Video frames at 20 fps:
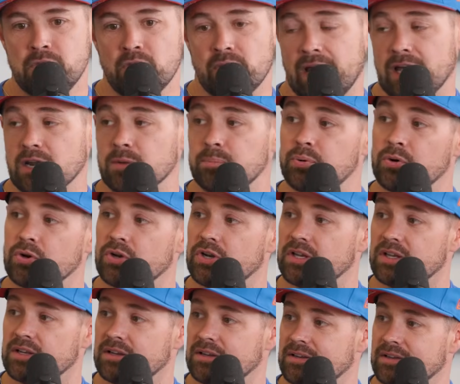how to put
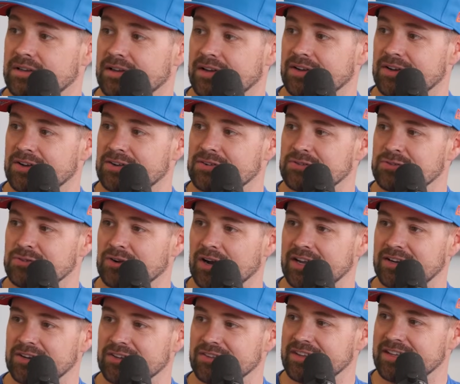it
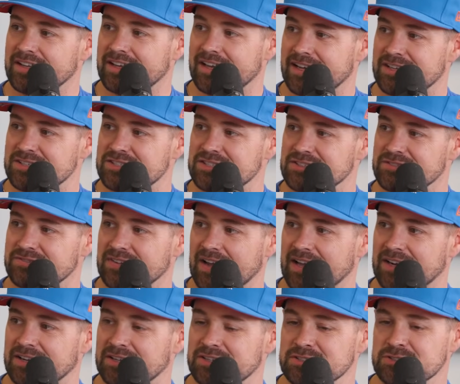right on the edge of
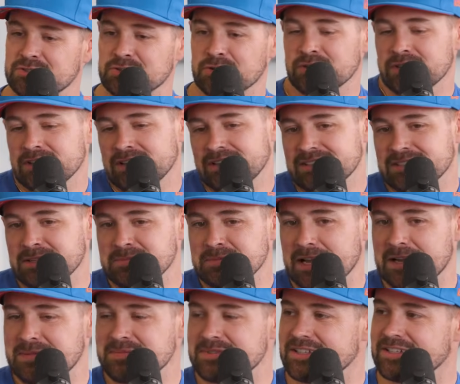out of control.
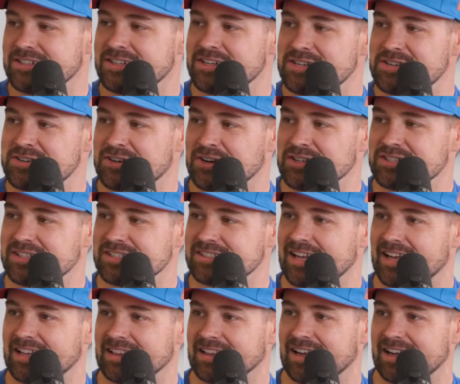Sometimes he crosses
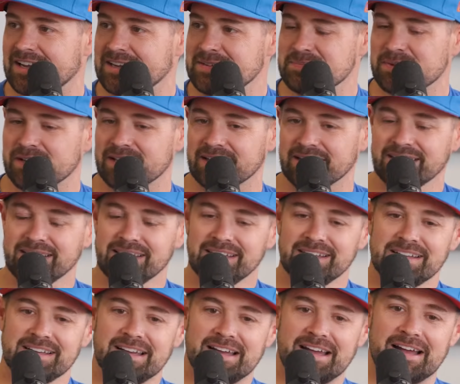that line, but
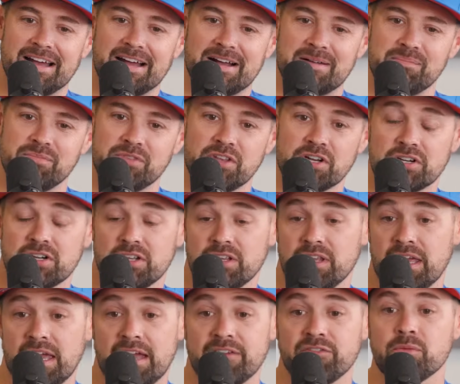
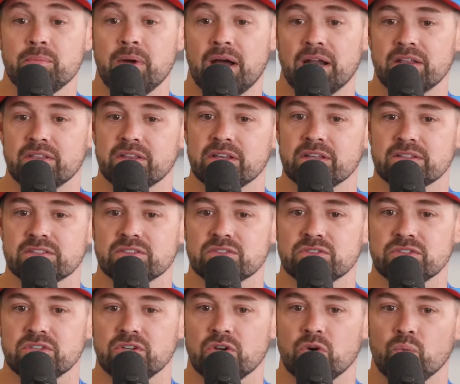everybody
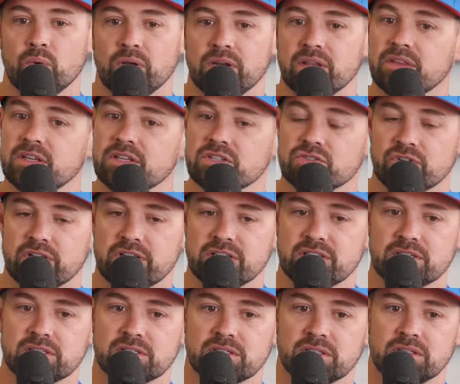that's winning these
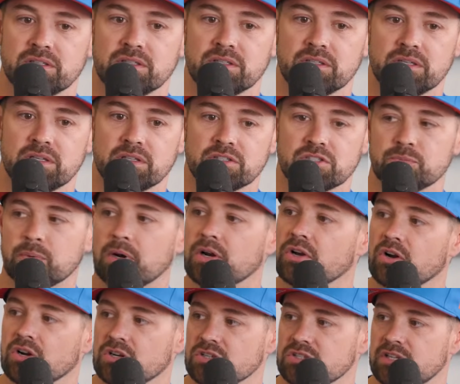races in sprint
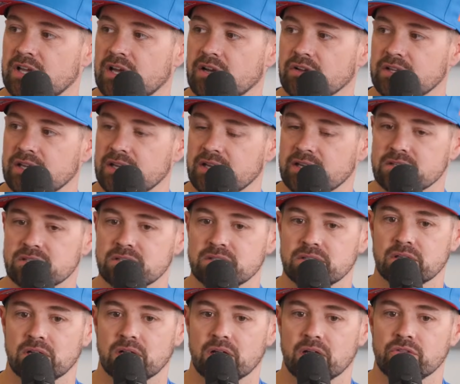cars
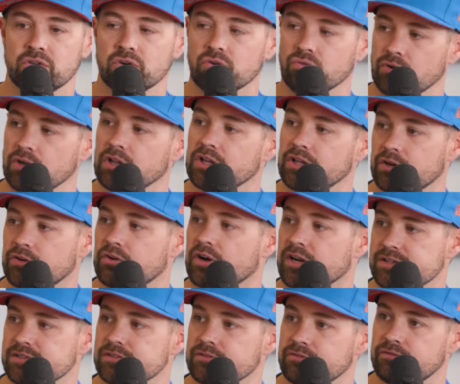nowadays, they're really
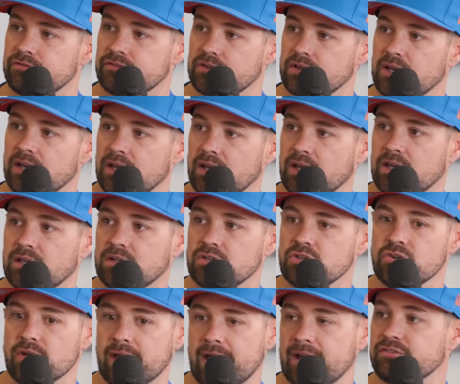aggressive, and
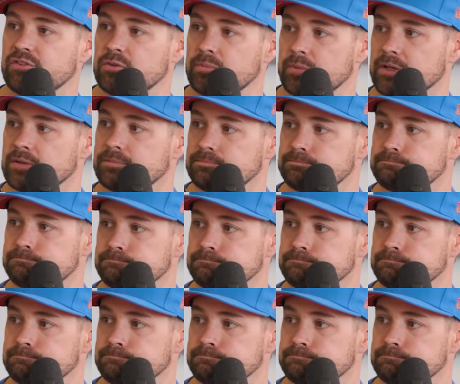you have to be.